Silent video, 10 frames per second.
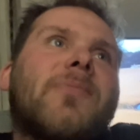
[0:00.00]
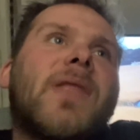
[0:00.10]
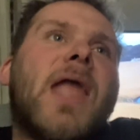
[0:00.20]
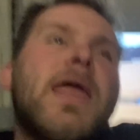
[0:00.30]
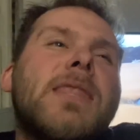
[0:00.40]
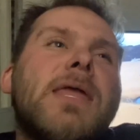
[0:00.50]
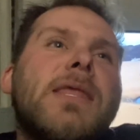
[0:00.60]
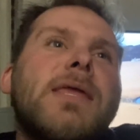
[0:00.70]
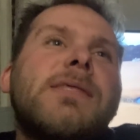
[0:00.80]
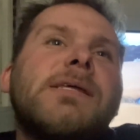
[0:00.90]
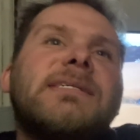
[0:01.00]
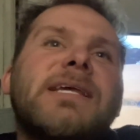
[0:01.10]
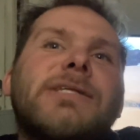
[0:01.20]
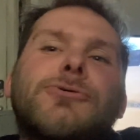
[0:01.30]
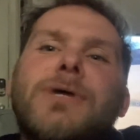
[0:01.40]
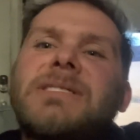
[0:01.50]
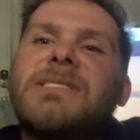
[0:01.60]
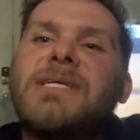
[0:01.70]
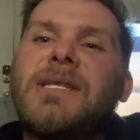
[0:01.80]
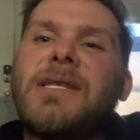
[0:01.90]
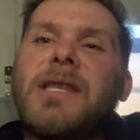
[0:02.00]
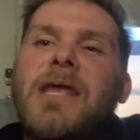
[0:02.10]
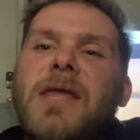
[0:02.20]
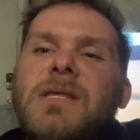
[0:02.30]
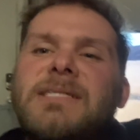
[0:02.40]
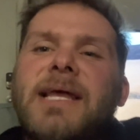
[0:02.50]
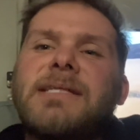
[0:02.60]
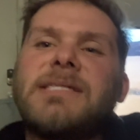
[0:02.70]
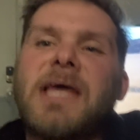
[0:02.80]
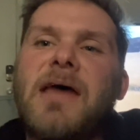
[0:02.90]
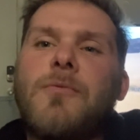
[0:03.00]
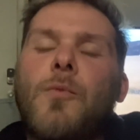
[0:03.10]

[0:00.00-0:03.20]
it is interesting in the sense that,